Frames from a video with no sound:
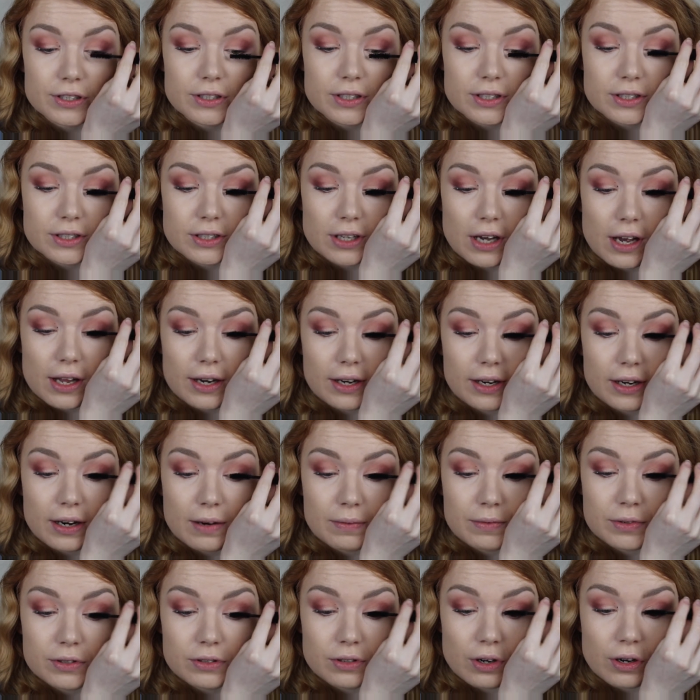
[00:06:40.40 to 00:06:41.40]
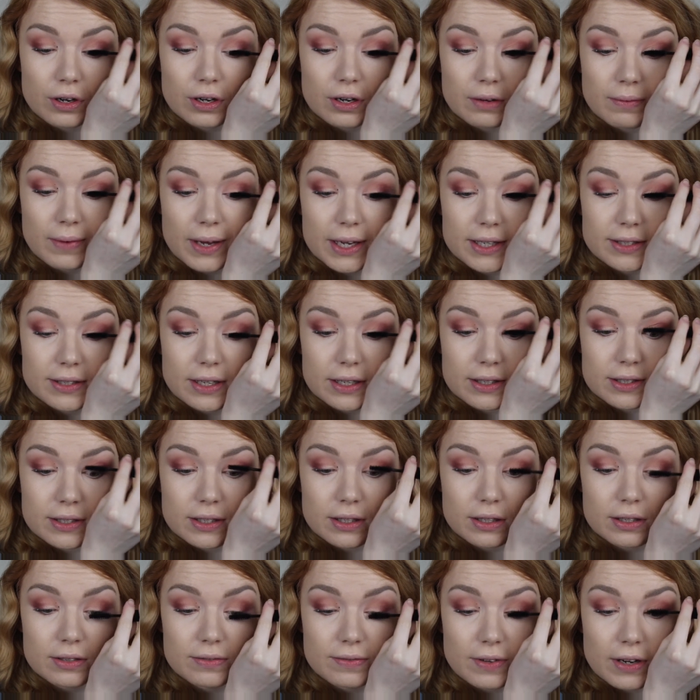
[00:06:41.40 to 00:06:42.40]
decided I'm just not gonna make sense
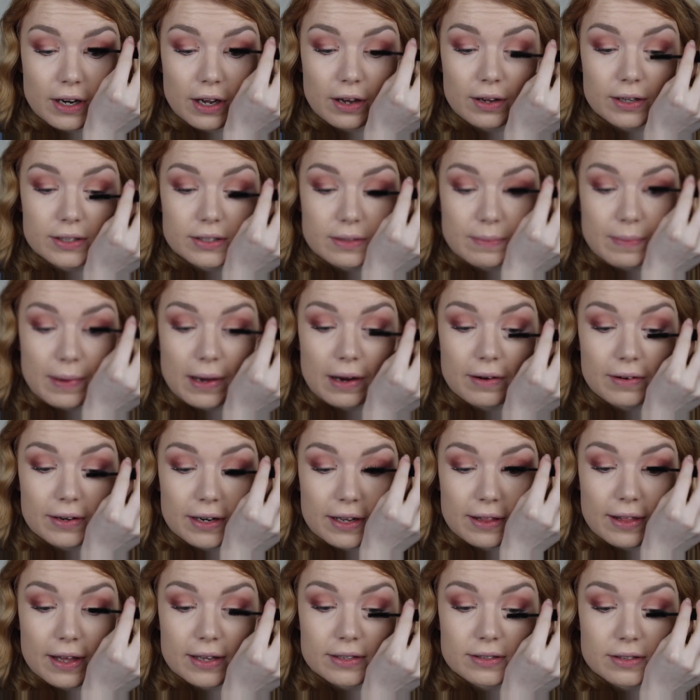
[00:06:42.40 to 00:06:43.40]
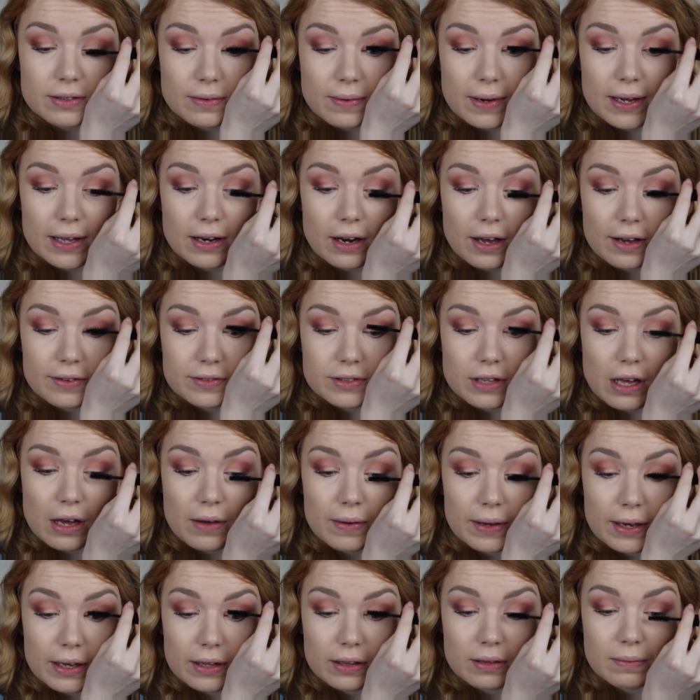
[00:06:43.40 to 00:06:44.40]
in this video because apparently that's the way life's
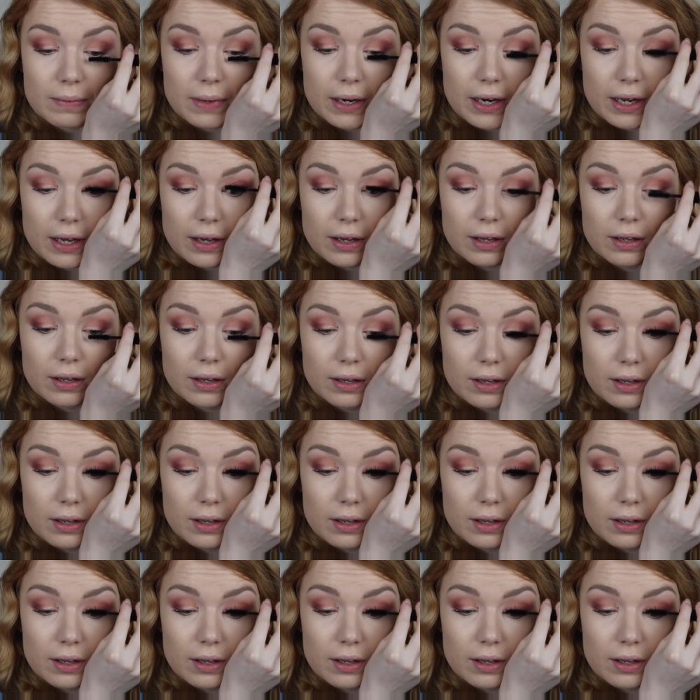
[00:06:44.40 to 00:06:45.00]
going at the minute.